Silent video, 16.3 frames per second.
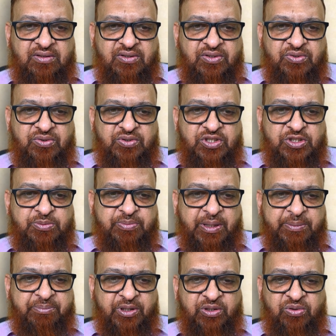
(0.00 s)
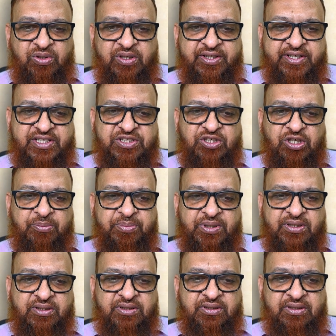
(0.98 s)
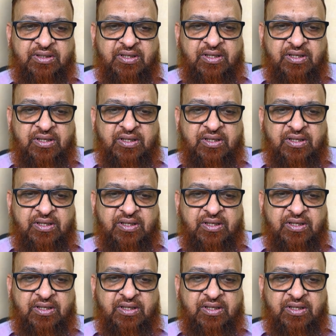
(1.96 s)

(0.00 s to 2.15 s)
So this is my particular desktop here.